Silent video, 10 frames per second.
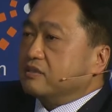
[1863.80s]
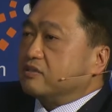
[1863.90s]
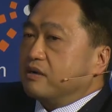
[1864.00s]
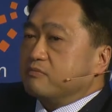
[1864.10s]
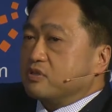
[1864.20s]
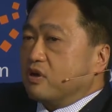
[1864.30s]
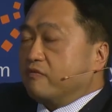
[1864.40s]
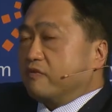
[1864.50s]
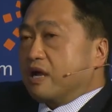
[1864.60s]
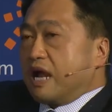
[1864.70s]
terms
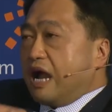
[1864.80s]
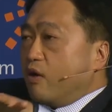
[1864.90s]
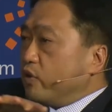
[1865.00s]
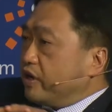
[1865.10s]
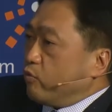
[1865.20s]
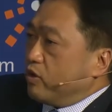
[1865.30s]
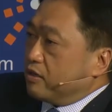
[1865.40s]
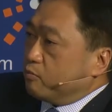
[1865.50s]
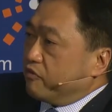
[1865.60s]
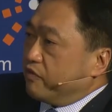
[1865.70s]
of how we
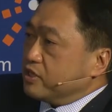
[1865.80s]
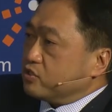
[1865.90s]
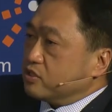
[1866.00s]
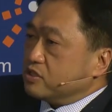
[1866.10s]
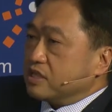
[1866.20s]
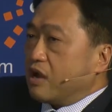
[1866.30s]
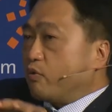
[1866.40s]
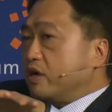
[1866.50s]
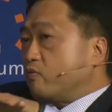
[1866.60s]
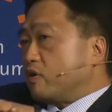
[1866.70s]
reward professions, how
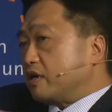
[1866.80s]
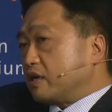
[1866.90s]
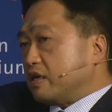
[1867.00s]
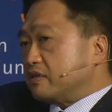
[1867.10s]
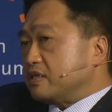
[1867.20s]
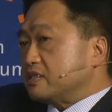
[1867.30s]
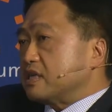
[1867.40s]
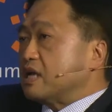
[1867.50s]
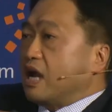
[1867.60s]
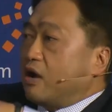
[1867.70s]
we reward countries,
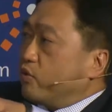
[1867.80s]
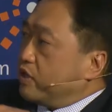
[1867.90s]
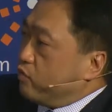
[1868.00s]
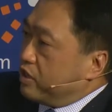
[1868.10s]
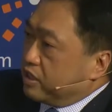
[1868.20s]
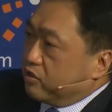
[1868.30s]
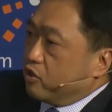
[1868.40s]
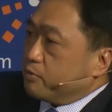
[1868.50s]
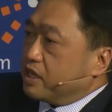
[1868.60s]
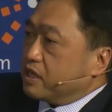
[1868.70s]
how we reward
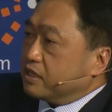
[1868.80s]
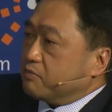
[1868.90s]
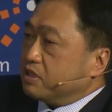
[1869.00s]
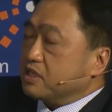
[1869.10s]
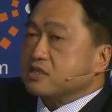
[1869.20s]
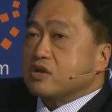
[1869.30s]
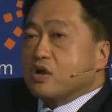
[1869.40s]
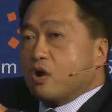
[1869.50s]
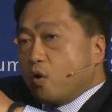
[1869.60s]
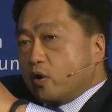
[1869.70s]
economic activities
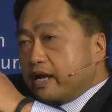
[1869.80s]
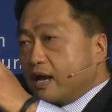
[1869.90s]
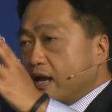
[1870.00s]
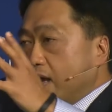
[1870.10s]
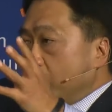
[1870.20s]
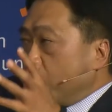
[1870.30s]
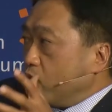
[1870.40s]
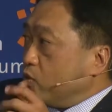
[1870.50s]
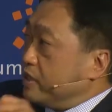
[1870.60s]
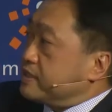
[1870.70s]
on a more
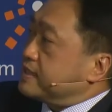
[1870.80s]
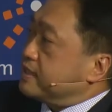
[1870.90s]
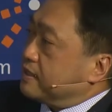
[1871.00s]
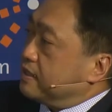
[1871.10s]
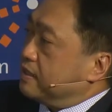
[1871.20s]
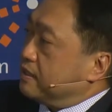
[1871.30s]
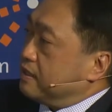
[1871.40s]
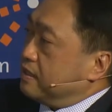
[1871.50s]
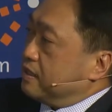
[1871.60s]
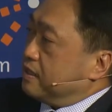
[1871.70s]
holistic
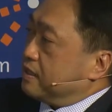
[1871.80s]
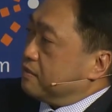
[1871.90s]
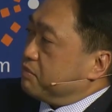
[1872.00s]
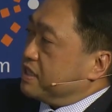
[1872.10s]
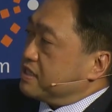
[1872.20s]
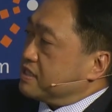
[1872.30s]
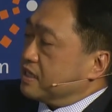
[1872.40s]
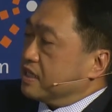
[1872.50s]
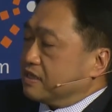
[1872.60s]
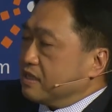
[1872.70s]
basis.
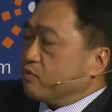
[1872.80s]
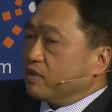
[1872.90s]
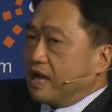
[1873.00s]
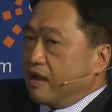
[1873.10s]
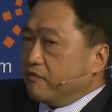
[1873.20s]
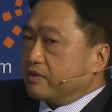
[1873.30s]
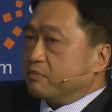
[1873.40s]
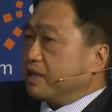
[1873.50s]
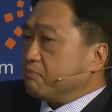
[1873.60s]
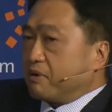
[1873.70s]
And I think we have the
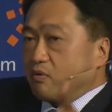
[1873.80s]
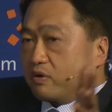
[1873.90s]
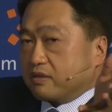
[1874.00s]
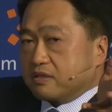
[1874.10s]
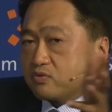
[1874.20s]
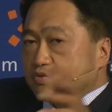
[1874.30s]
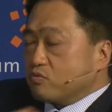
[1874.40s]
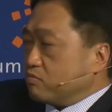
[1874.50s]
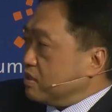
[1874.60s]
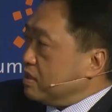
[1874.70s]
brain power in this
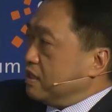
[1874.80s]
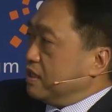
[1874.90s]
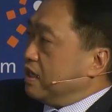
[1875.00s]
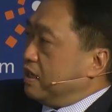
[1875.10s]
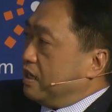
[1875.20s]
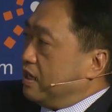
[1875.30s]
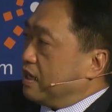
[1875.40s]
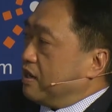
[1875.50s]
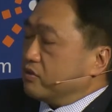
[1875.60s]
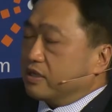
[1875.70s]
room
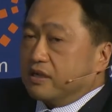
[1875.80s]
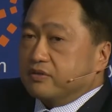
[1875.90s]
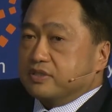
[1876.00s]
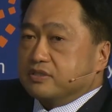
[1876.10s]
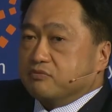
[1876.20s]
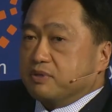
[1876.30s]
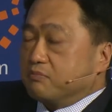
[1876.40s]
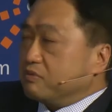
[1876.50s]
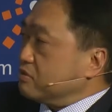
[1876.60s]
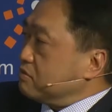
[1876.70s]
around the countries to be
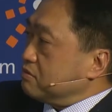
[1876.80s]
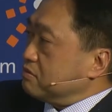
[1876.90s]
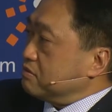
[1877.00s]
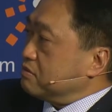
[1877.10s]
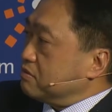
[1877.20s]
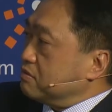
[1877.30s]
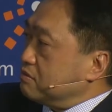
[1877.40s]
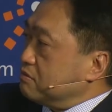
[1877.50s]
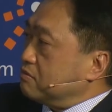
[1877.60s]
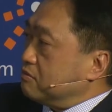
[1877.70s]
able to
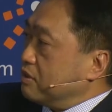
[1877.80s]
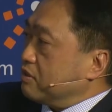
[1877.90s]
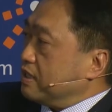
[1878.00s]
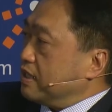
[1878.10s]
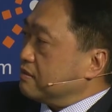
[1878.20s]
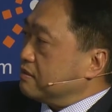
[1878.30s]
work on that.